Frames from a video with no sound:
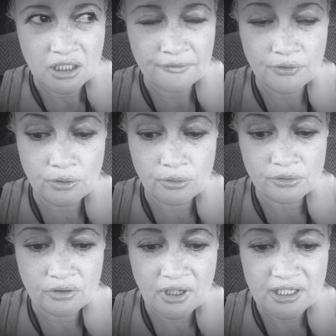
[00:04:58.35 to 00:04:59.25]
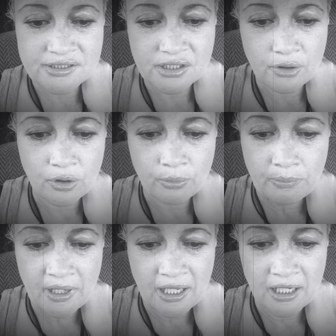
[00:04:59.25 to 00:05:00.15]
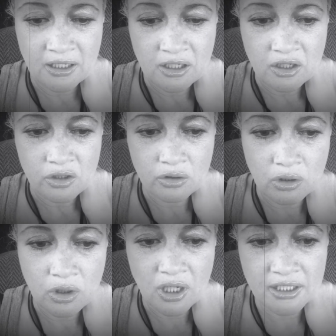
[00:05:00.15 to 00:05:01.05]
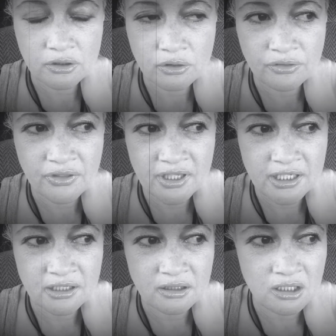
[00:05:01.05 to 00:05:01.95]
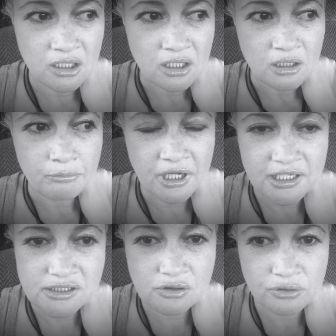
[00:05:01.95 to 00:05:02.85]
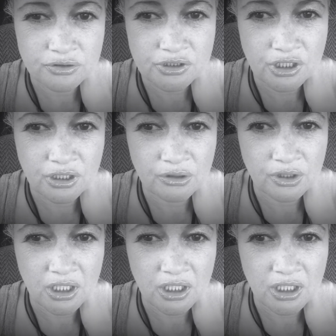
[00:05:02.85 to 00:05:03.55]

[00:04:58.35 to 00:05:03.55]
if you died as an old man, your light could then pass on to